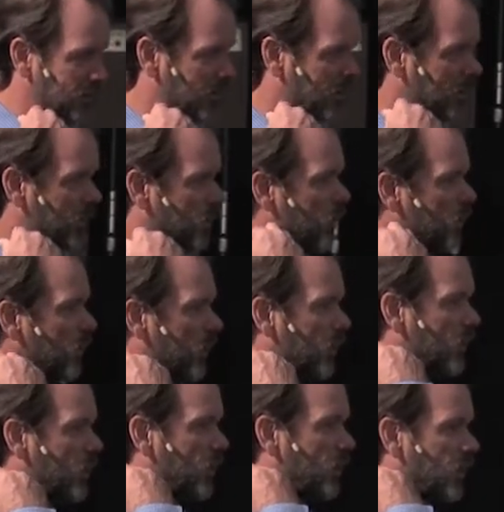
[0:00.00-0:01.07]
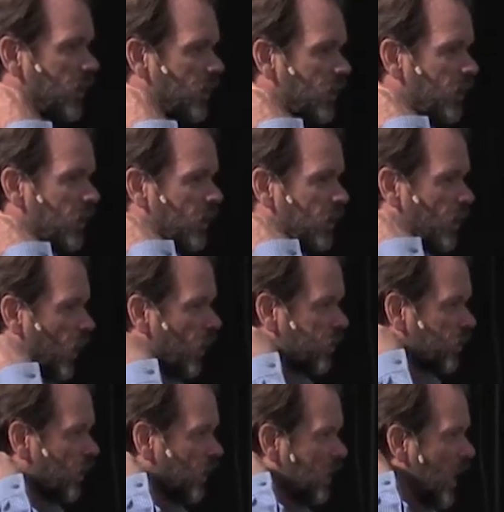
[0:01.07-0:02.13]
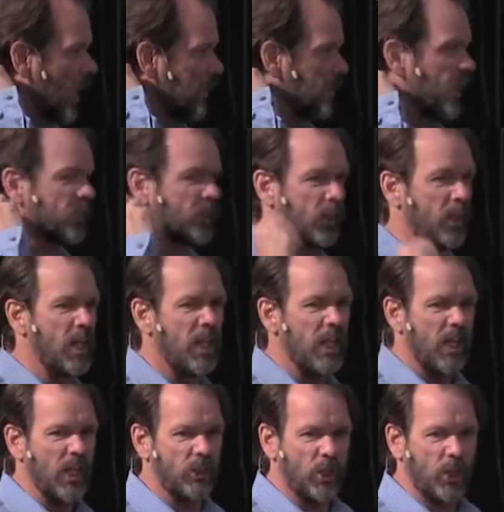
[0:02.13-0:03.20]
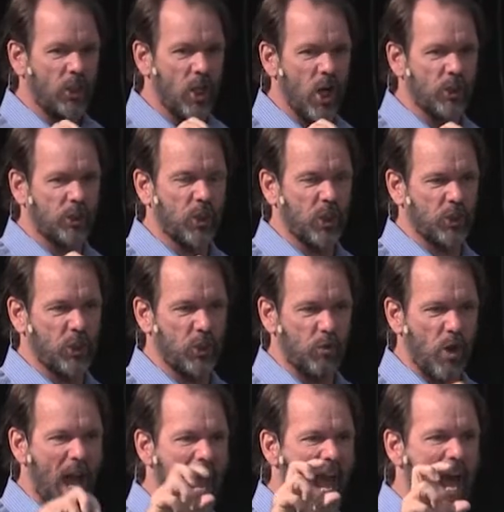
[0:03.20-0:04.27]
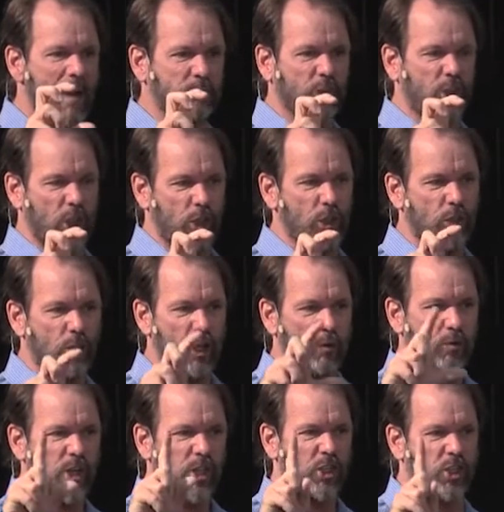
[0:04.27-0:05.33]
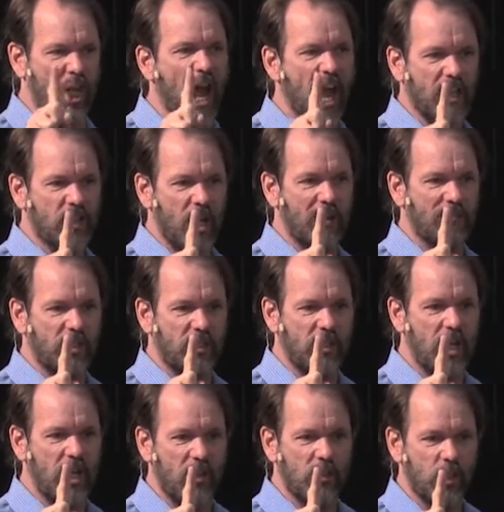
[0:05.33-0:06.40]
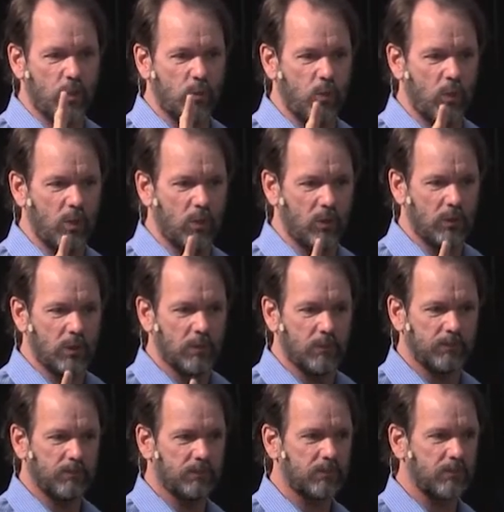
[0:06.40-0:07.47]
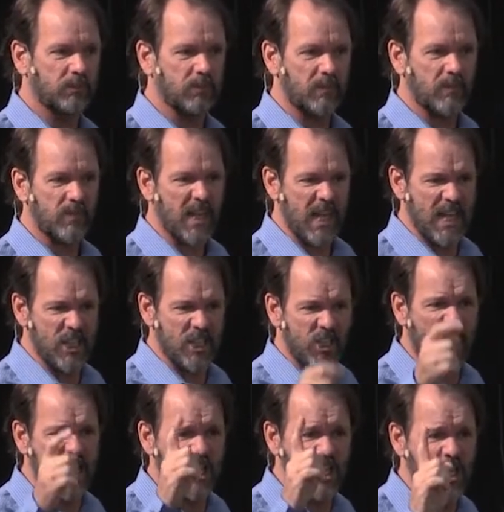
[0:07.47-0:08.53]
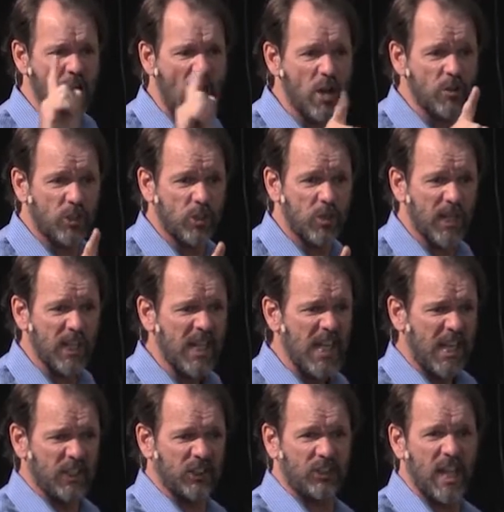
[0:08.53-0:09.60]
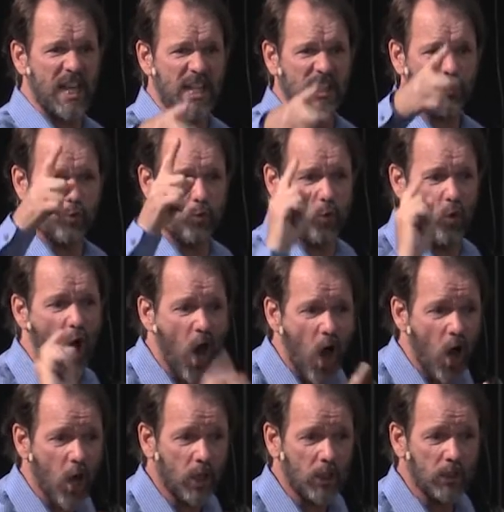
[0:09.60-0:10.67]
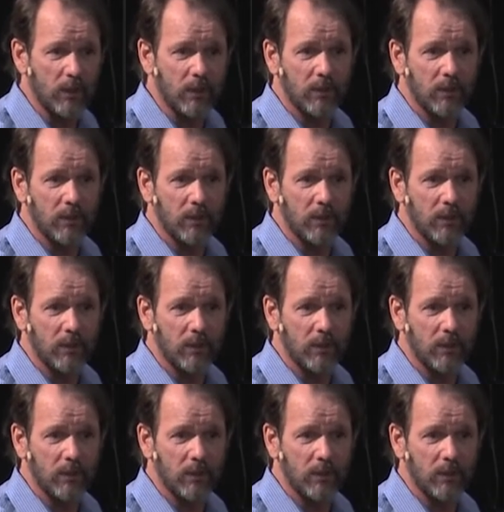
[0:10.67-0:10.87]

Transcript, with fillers: Nothing to do with culture of condemnation. It's a culture to absolutely reject everything of this world and say no to it and say it's wrong.